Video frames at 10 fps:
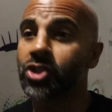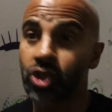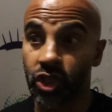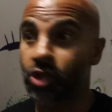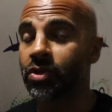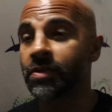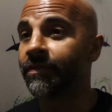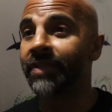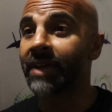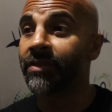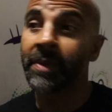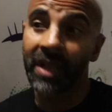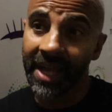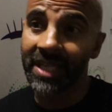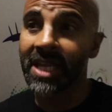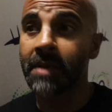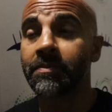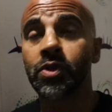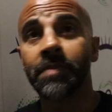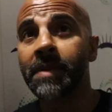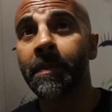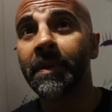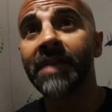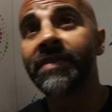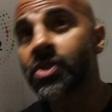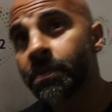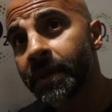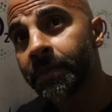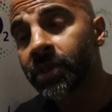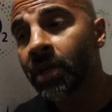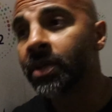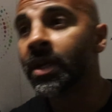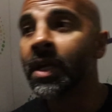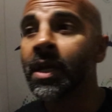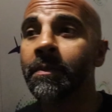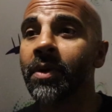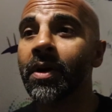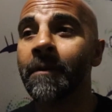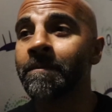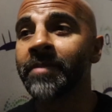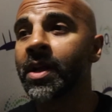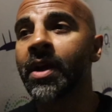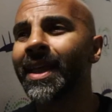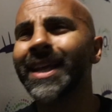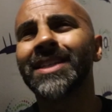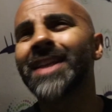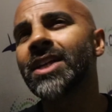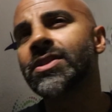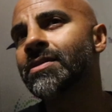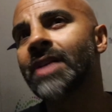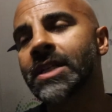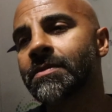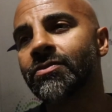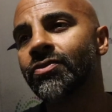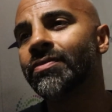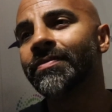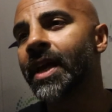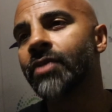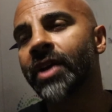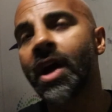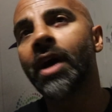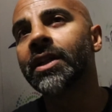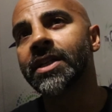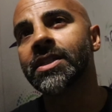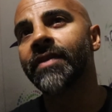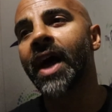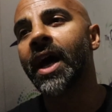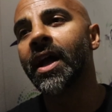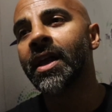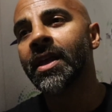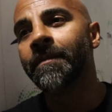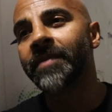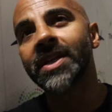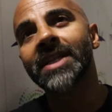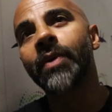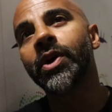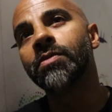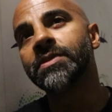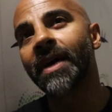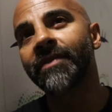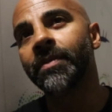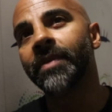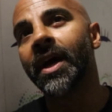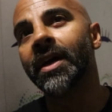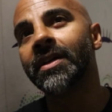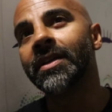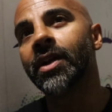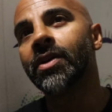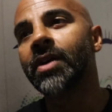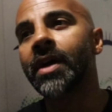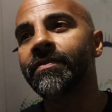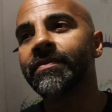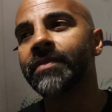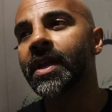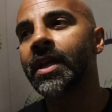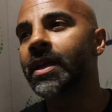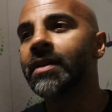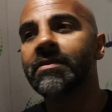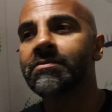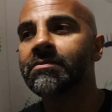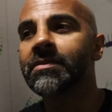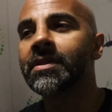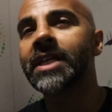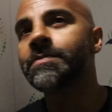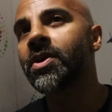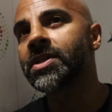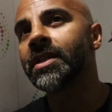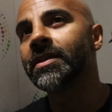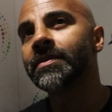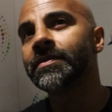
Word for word: just took some flack from it, like you said. Some people believe it, some people don't. But you know, it, that's that's it, regardless of that, it's how he comes back from that. You know, and he, that's boxing.